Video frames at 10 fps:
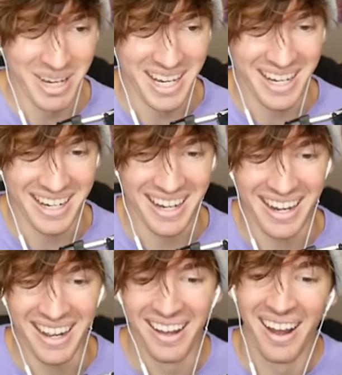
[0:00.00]

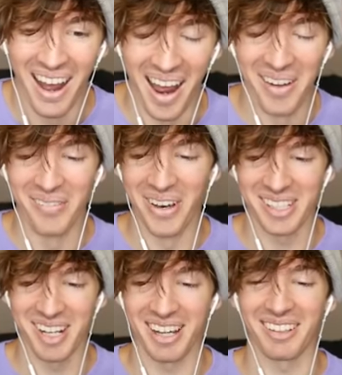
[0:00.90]
Me. I'm most
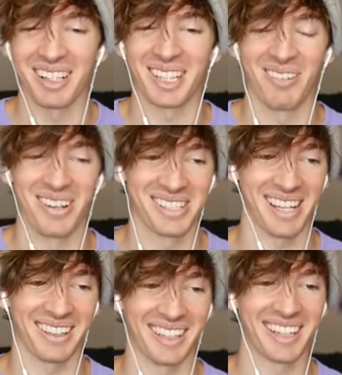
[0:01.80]
likely
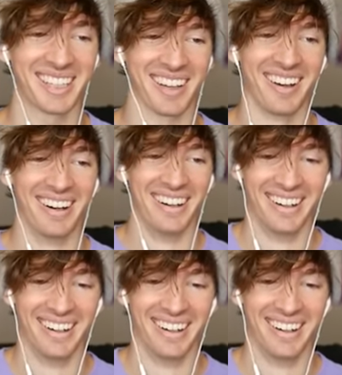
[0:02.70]
to.